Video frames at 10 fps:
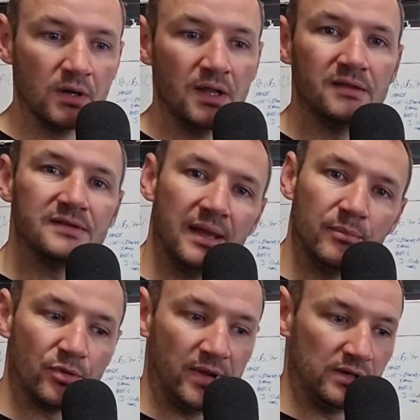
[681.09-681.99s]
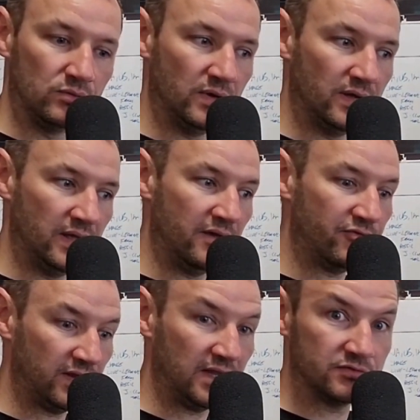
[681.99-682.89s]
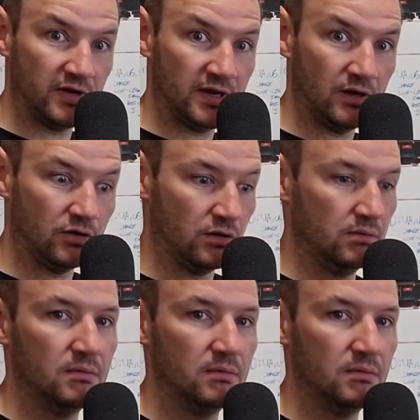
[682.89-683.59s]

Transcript: temperamental if it gets very hot.